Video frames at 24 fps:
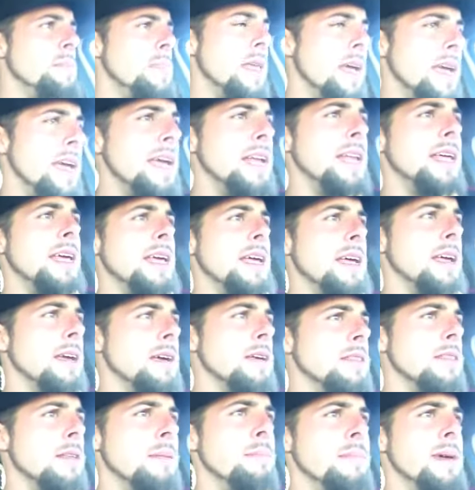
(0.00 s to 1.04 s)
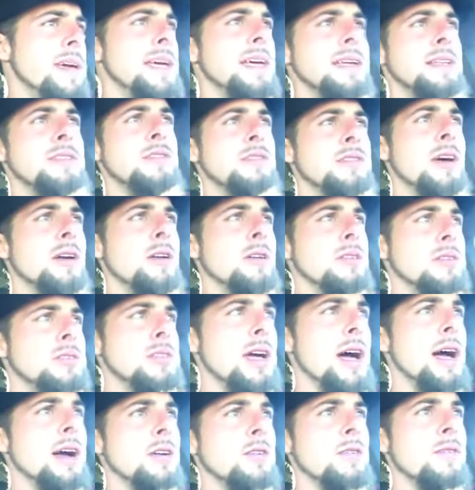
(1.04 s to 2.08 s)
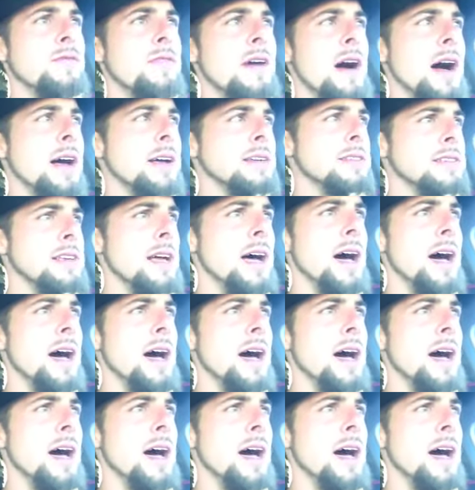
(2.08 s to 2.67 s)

eating the meats that are sacrificed to